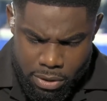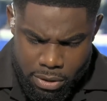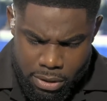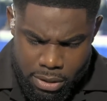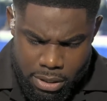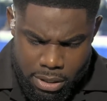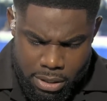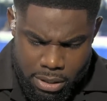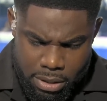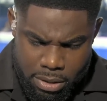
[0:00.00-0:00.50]

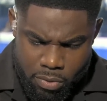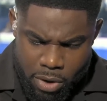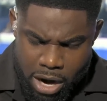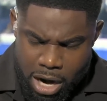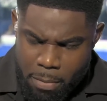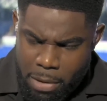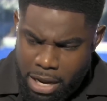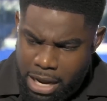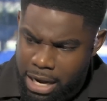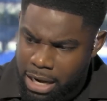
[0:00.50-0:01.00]

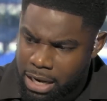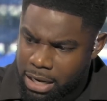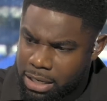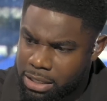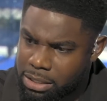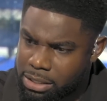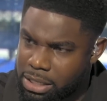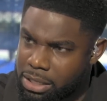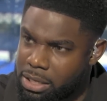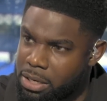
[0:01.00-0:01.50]
right back
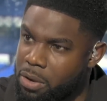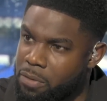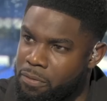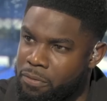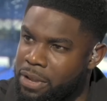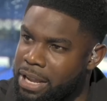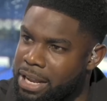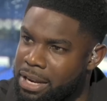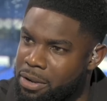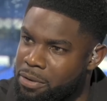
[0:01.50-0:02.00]
Ayling, said they're not
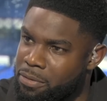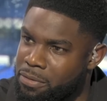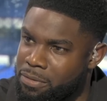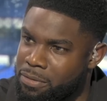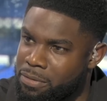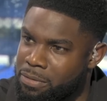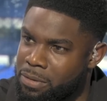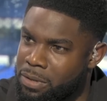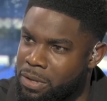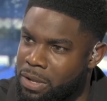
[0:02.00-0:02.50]
fit enough,